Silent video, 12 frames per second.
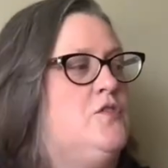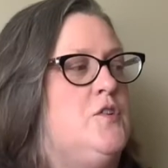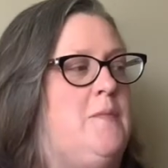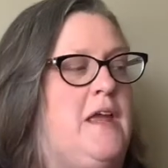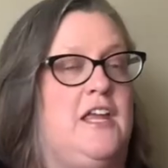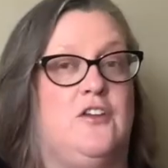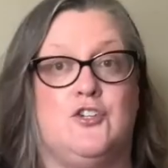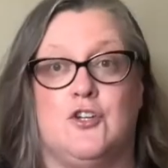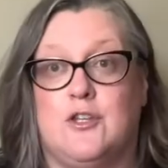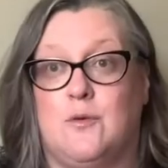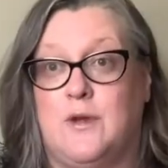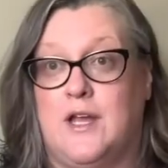So making sure
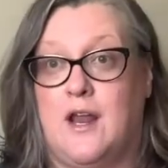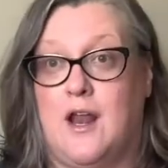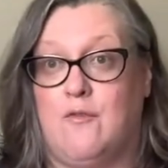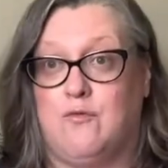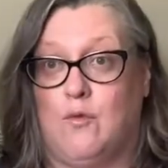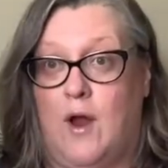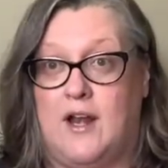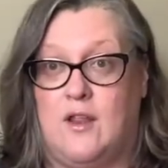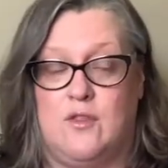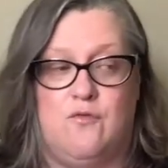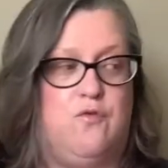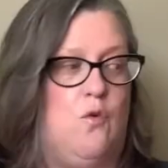that we cut off right on
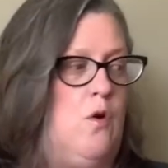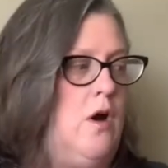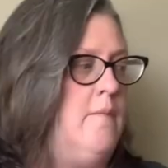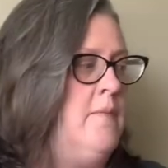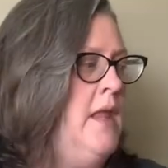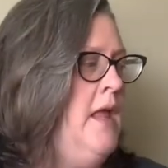the 4.